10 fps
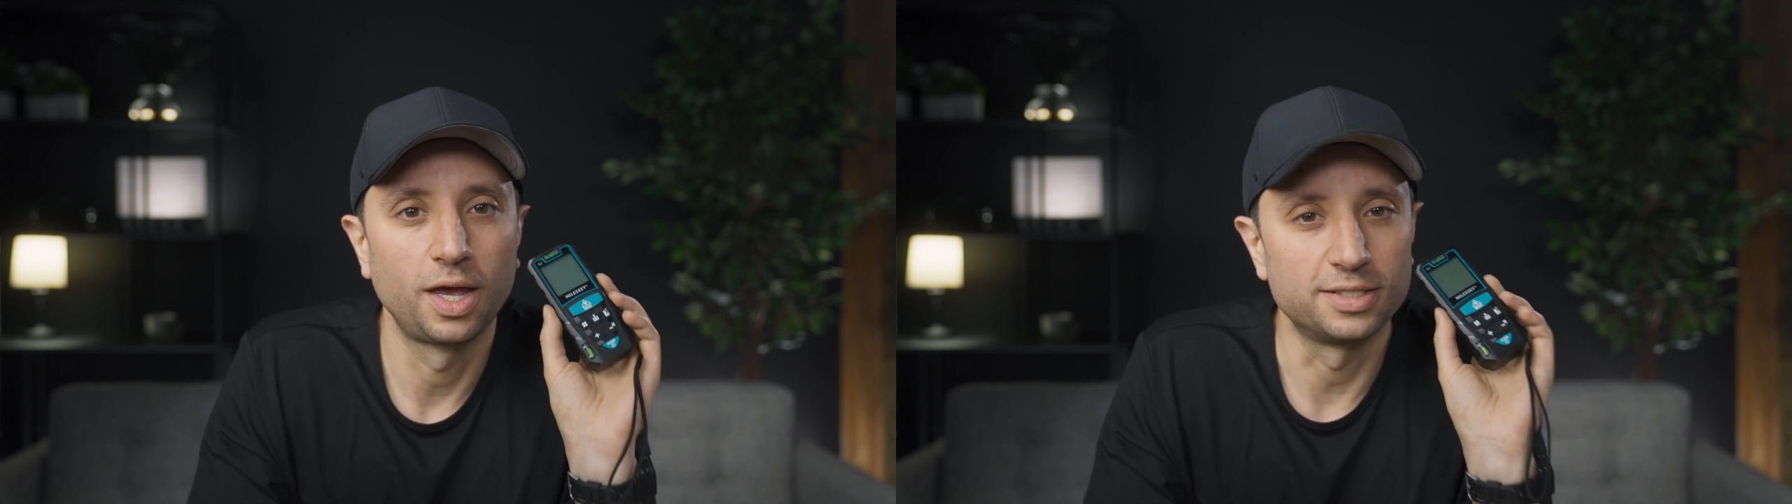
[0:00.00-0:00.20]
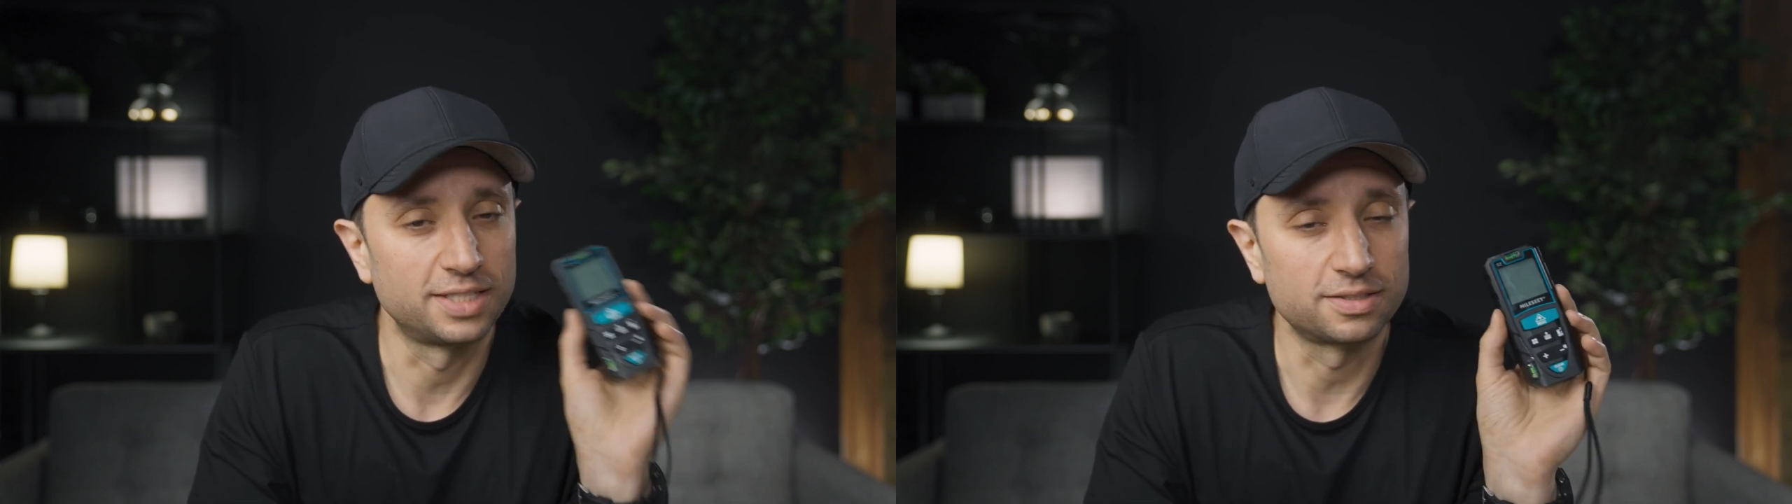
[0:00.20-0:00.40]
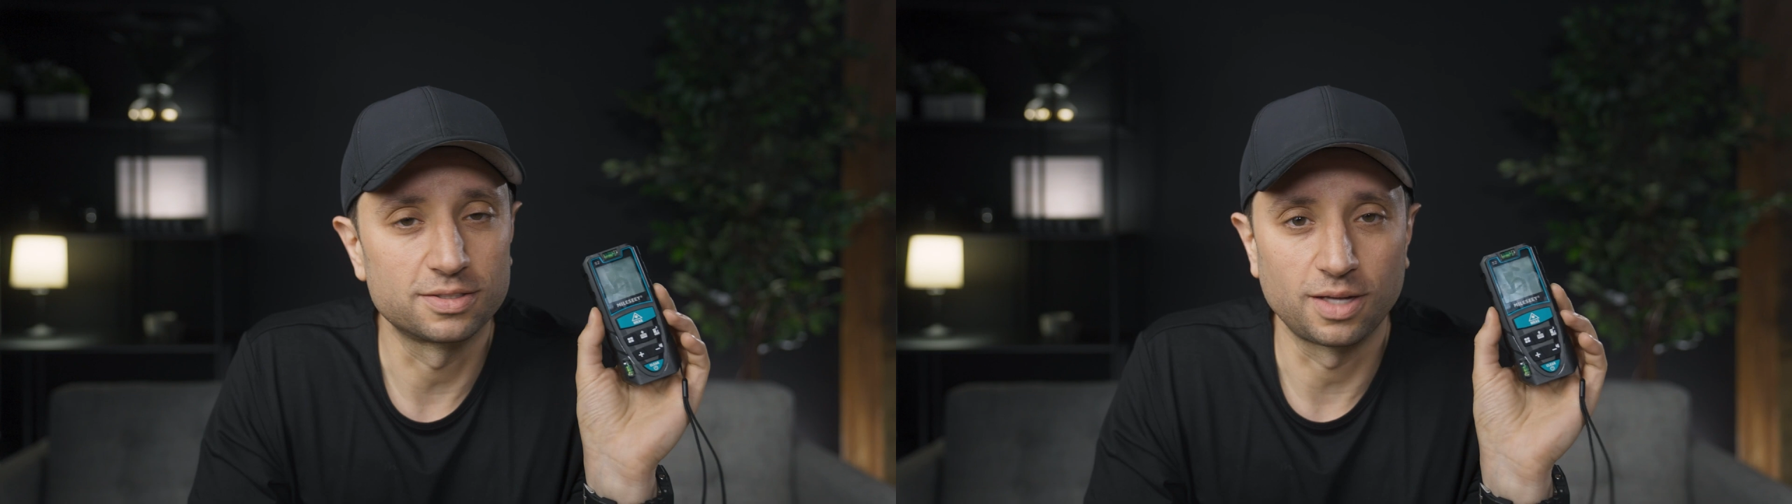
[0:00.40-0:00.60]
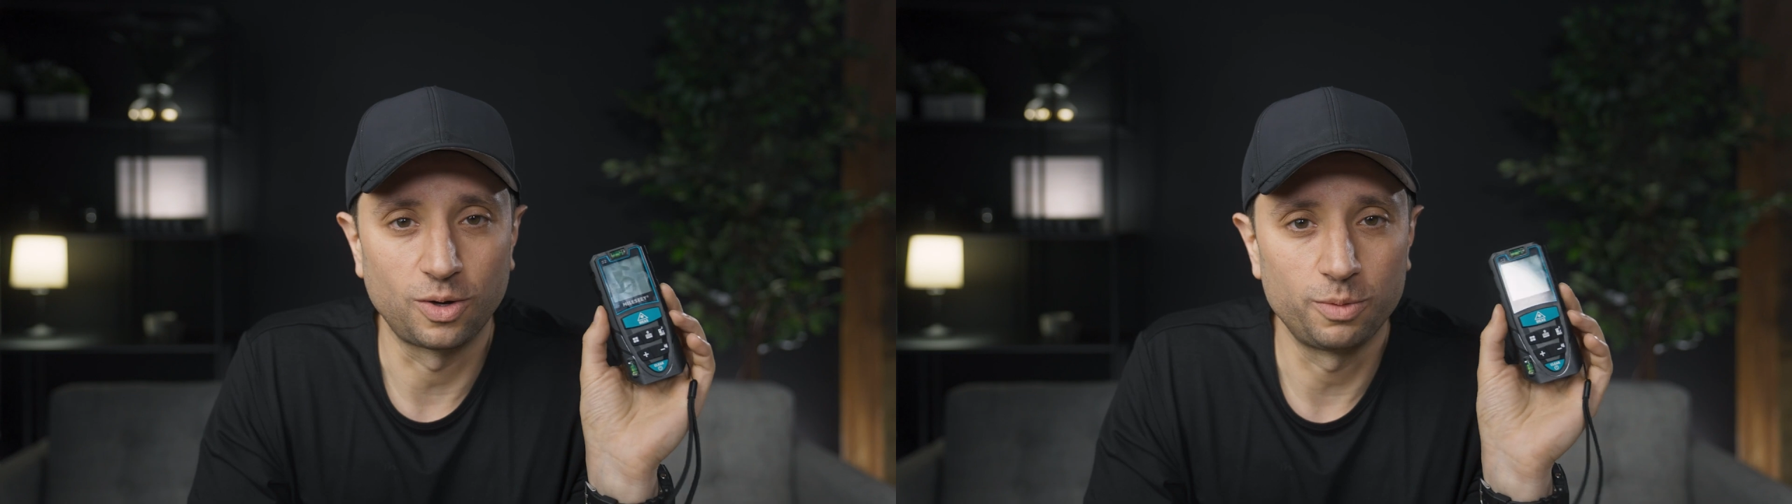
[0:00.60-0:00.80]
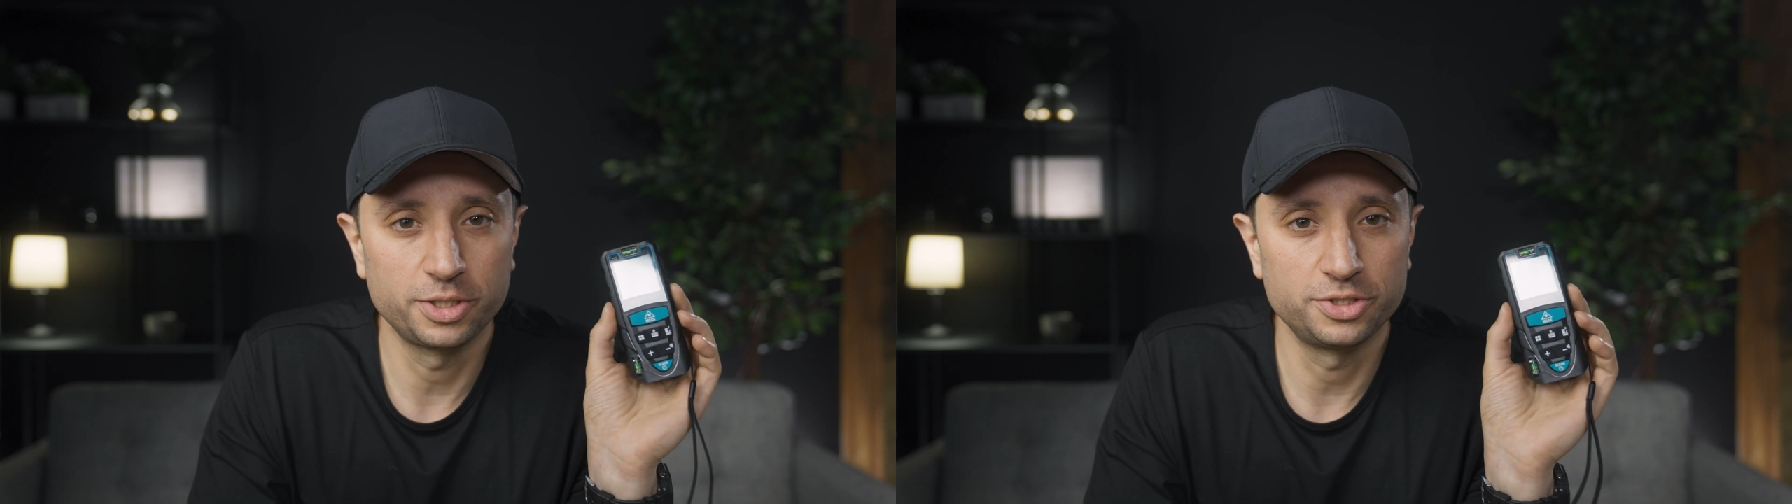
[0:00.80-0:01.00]
I take this
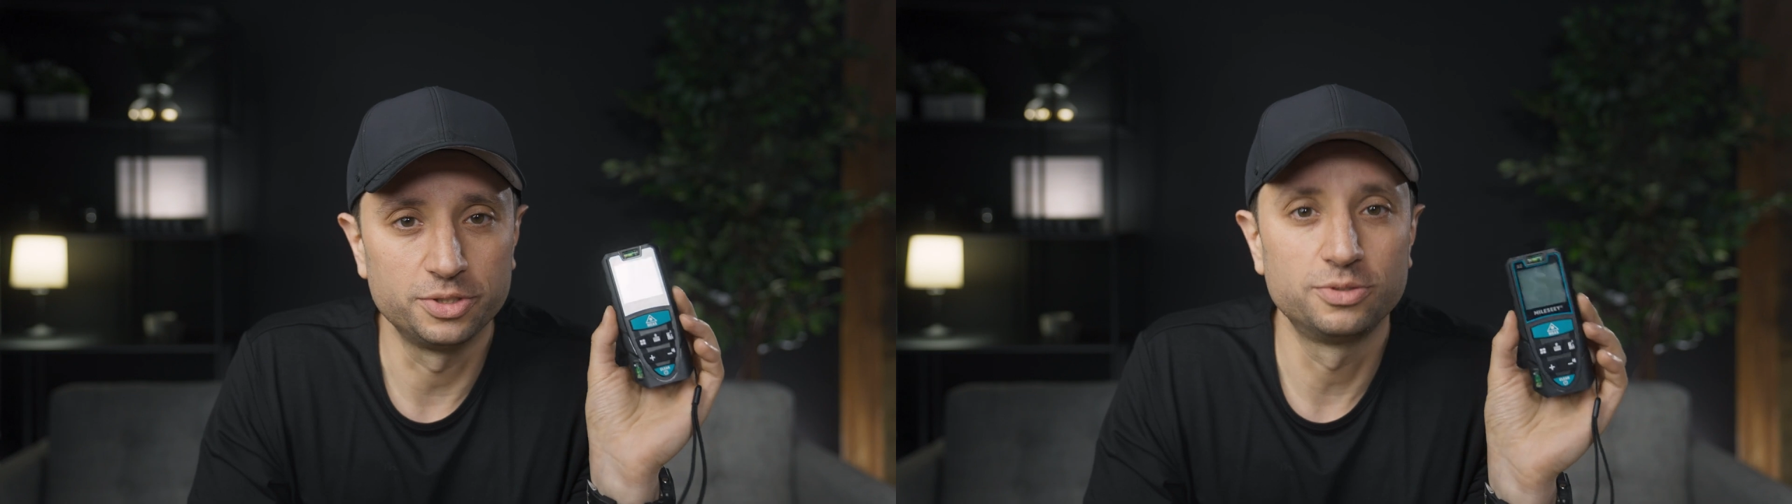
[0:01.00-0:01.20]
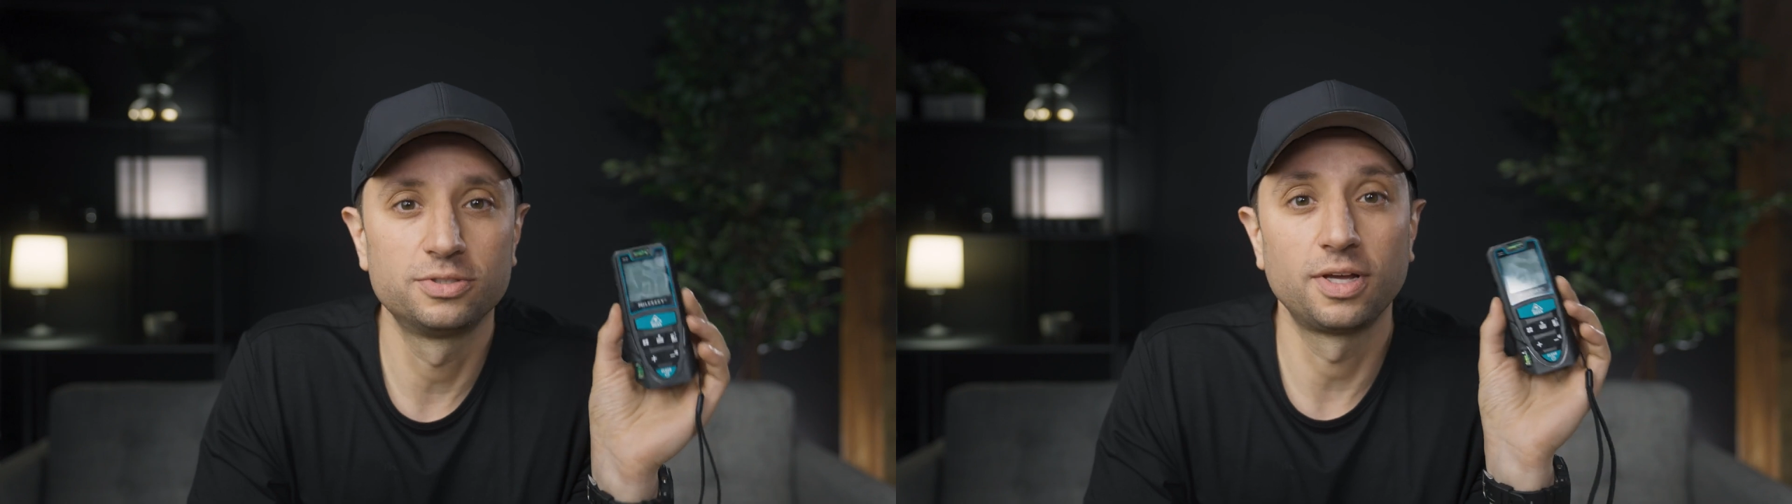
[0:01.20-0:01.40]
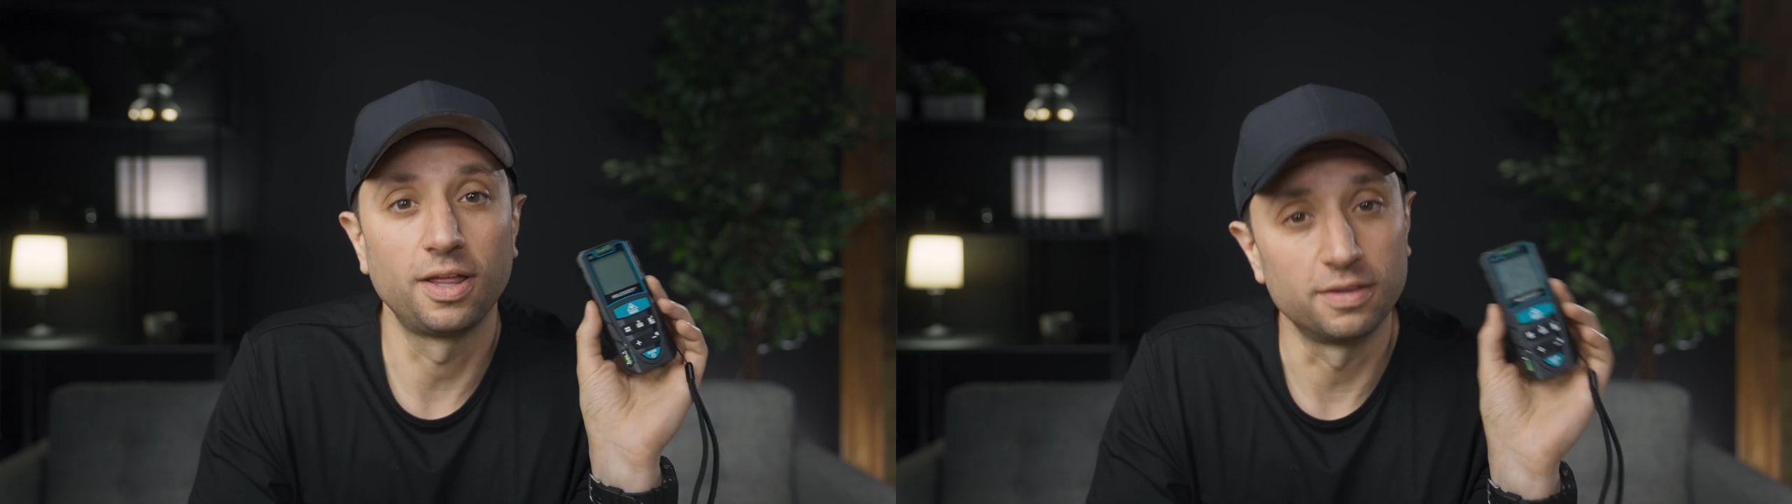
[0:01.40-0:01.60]
on all my shoots,